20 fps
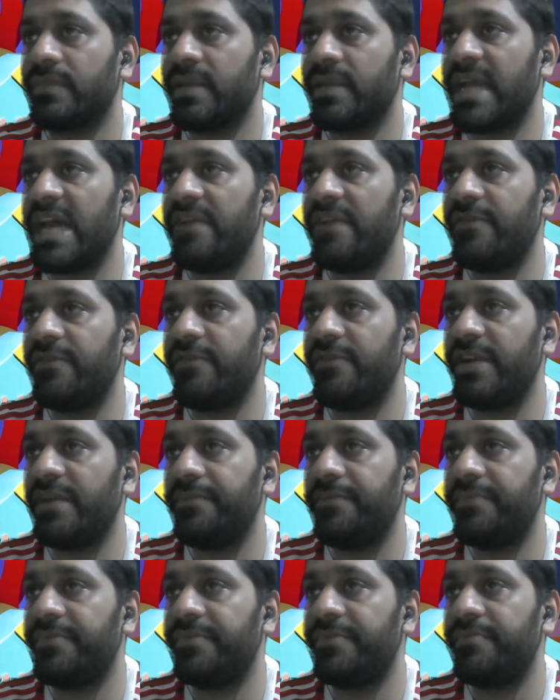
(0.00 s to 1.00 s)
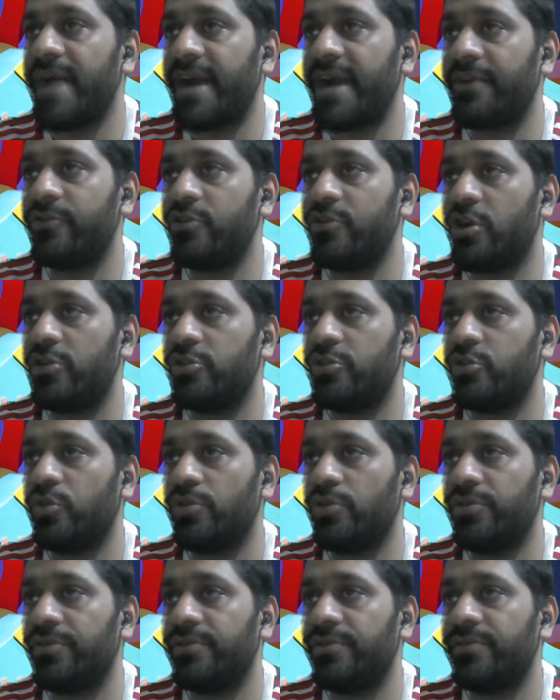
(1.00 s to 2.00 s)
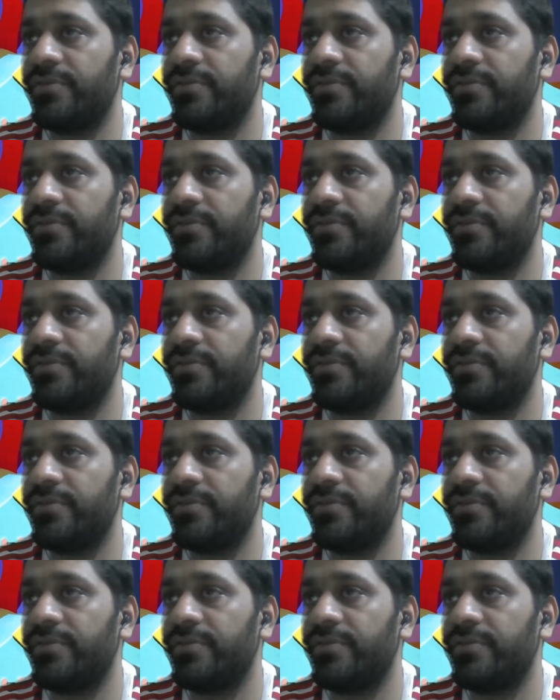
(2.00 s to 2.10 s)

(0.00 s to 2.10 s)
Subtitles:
Calvin Phillips. Back to John Stones.